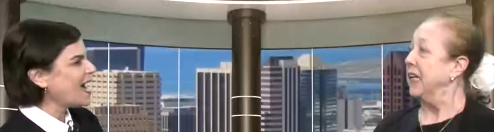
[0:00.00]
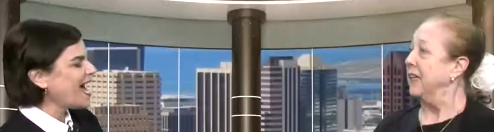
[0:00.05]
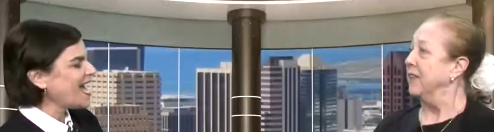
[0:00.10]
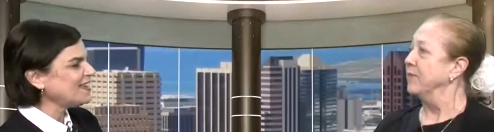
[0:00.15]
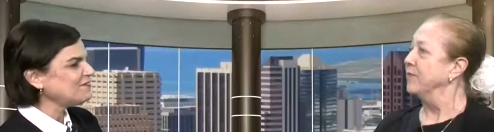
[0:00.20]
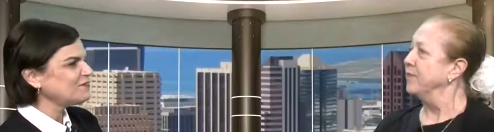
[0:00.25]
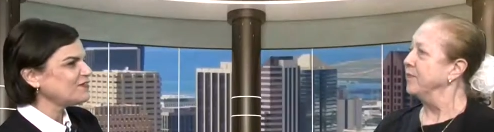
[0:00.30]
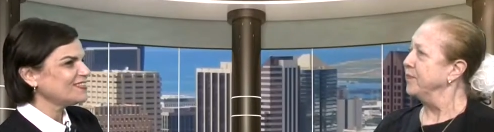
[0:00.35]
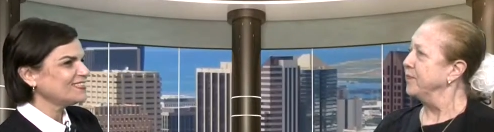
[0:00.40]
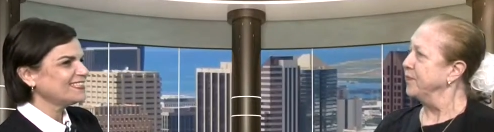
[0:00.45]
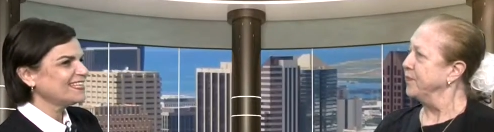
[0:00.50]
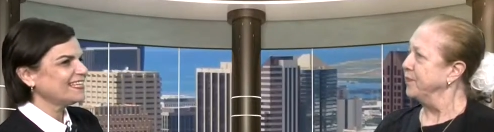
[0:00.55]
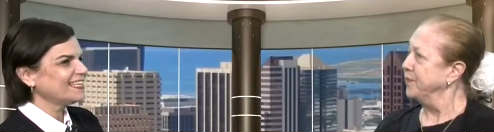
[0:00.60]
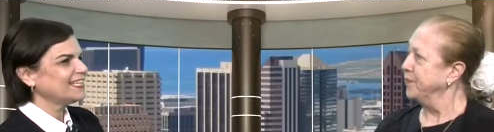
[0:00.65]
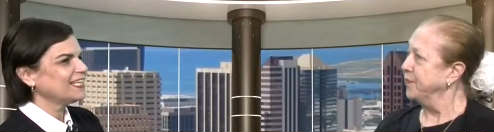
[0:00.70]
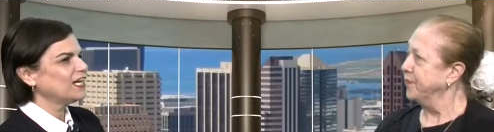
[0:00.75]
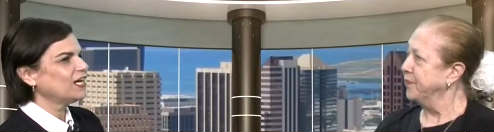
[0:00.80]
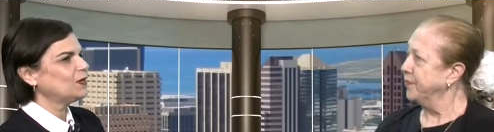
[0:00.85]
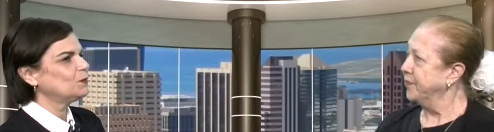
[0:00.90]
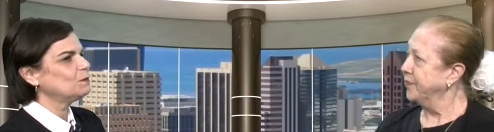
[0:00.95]
Speaker 1: I feel like
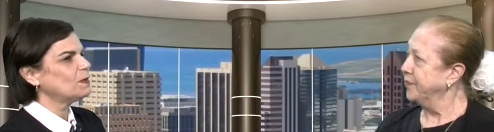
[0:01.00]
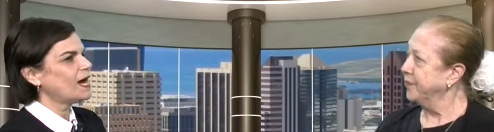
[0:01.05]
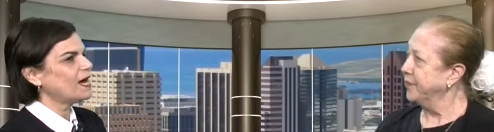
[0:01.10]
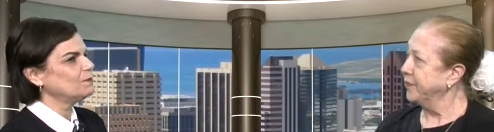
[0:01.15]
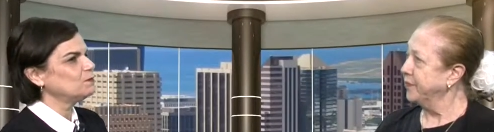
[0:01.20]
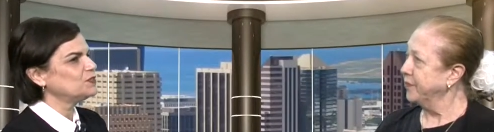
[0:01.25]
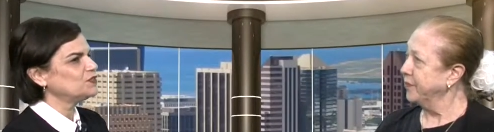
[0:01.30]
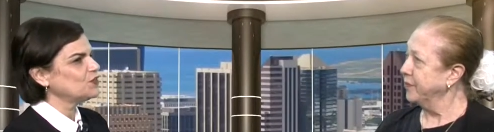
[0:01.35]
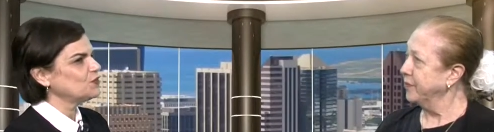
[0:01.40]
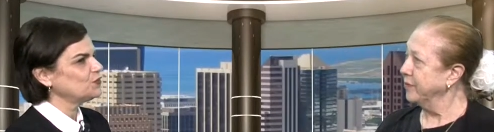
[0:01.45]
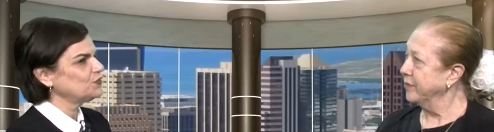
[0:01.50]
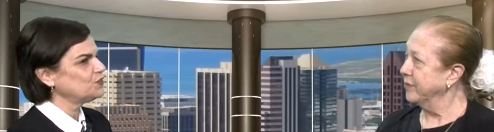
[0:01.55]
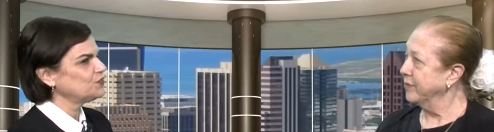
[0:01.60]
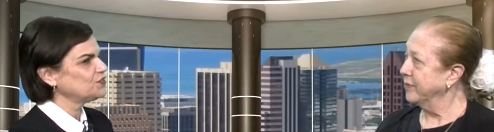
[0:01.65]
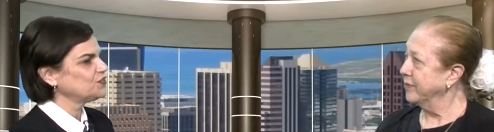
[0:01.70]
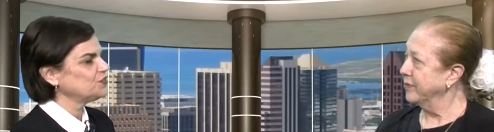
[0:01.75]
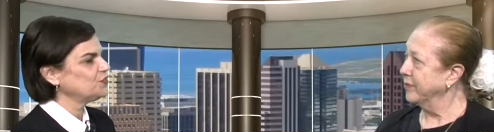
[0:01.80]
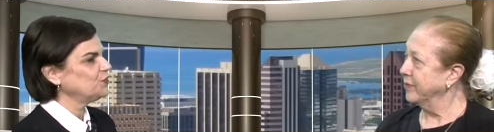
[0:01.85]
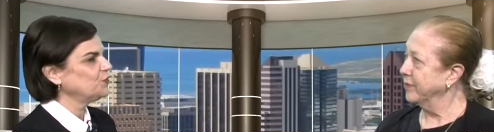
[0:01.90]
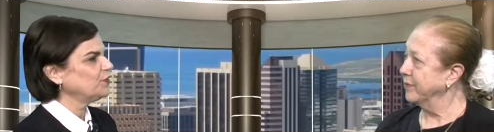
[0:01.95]
I'm so used
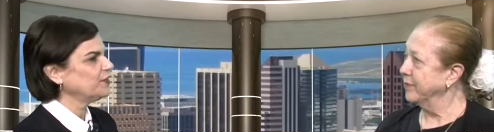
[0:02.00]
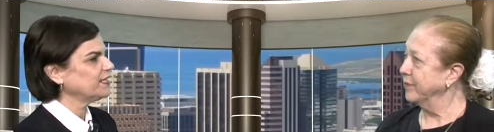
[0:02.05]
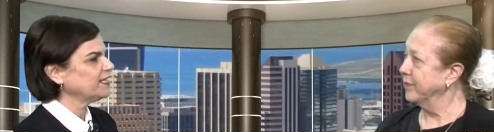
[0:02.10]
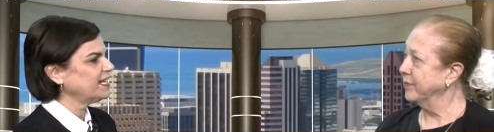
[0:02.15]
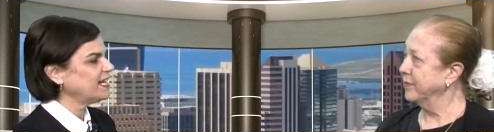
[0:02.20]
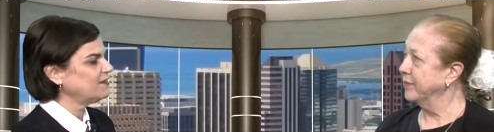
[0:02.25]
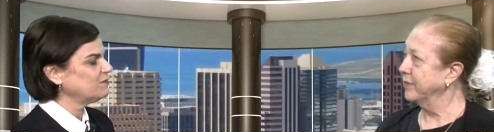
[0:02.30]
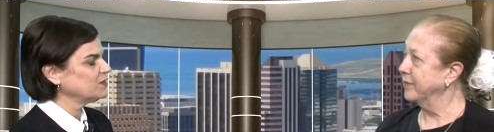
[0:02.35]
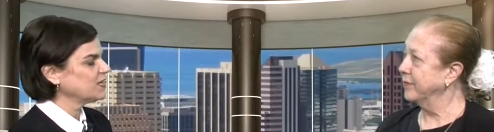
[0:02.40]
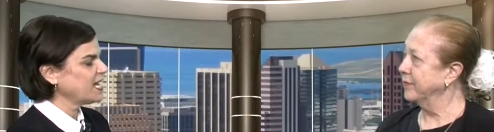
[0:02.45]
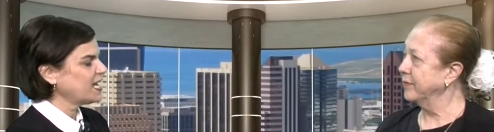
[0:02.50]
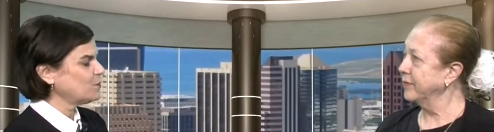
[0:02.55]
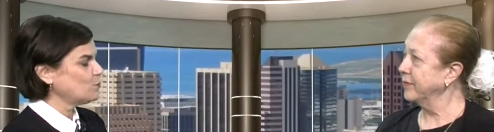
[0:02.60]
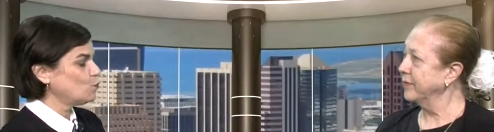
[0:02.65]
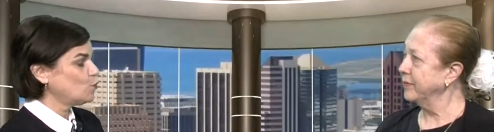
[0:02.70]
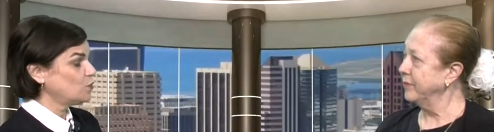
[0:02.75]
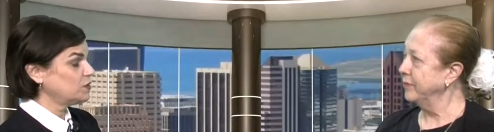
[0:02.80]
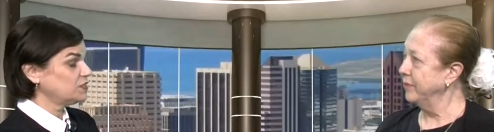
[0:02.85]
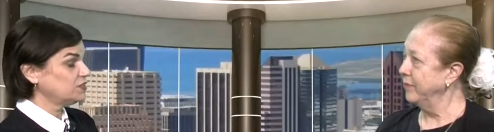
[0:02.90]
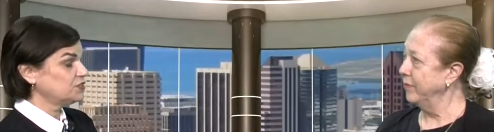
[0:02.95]
to New York and having
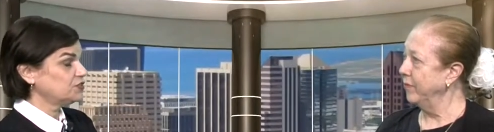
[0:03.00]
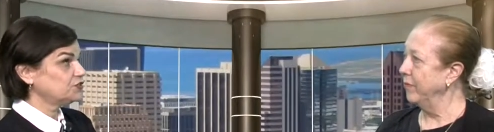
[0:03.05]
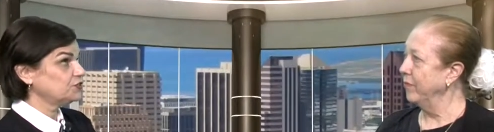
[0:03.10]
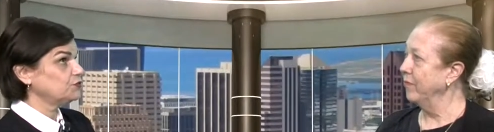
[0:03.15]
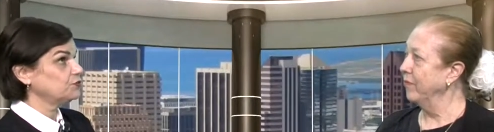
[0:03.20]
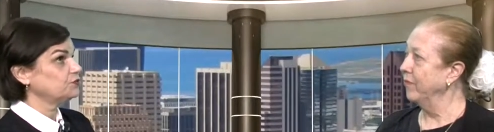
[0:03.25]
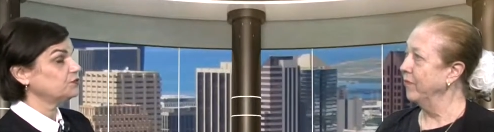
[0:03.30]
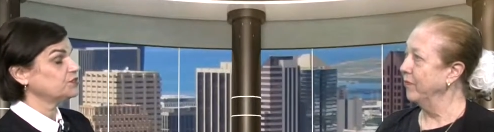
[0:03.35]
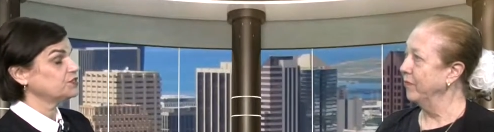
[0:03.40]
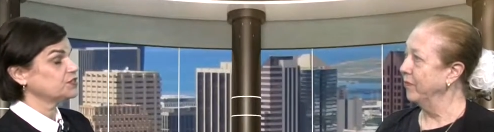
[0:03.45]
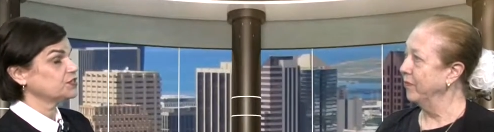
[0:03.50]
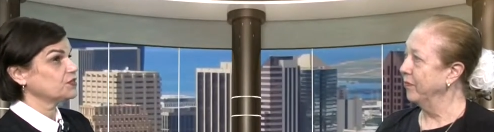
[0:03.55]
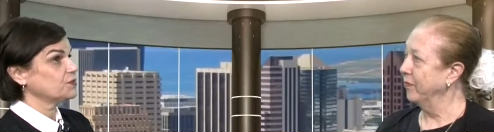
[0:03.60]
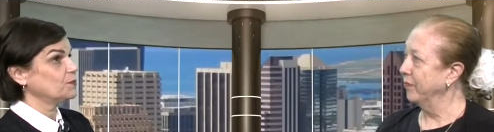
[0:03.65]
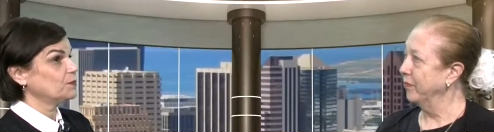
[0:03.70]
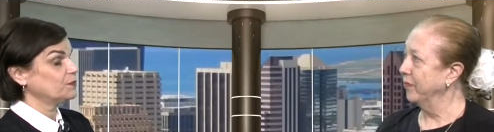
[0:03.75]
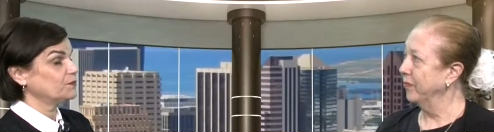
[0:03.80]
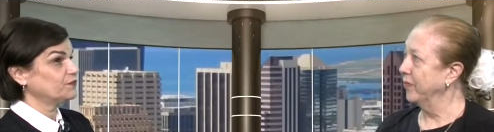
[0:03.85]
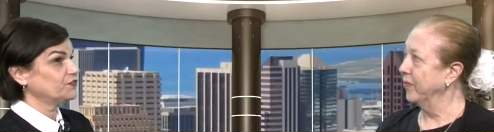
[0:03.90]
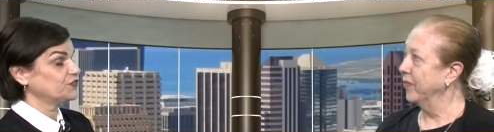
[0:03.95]
worn a suit
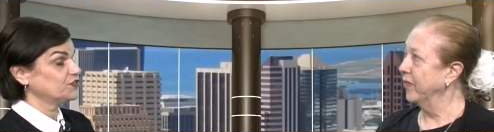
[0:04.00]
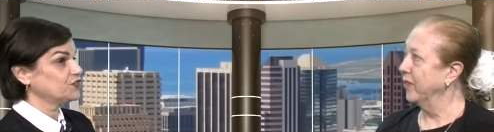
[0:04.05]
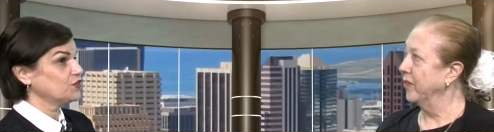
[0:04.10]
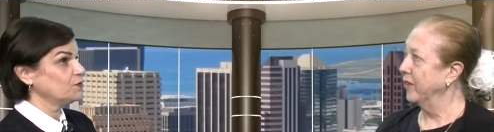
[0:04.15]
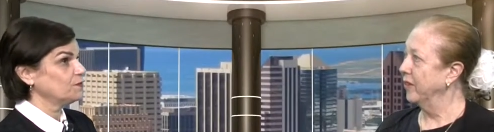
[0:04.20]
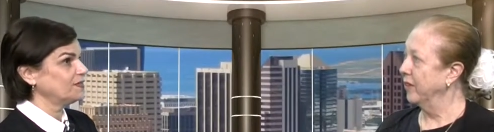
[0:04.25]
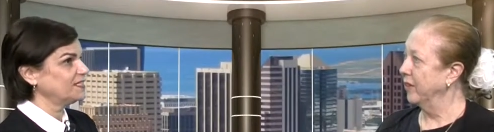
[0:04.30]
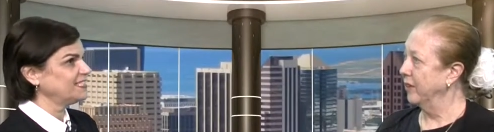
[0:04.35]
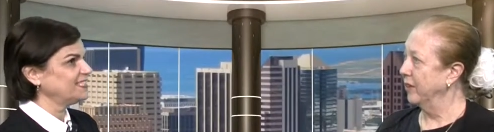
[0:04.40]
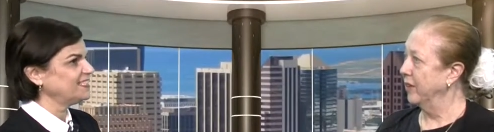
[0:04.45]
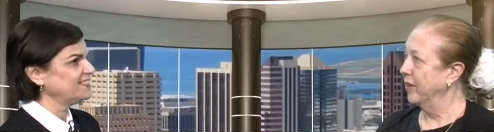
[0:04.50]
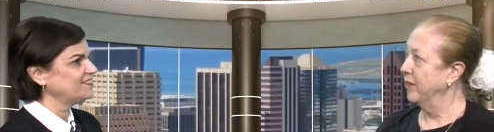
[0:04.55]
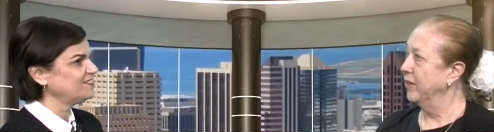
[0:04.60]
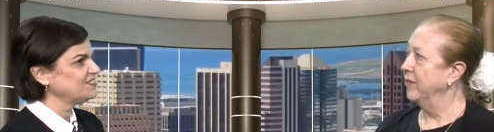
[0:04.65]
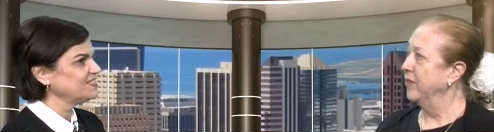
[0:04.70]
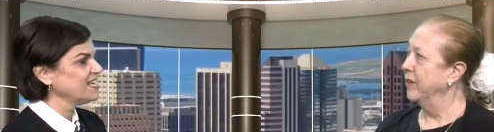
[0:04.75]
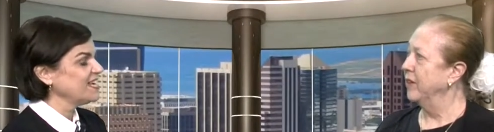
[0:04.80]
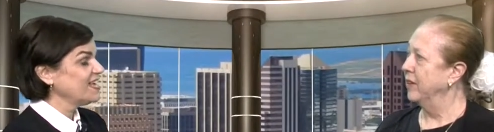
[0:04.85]
for so many years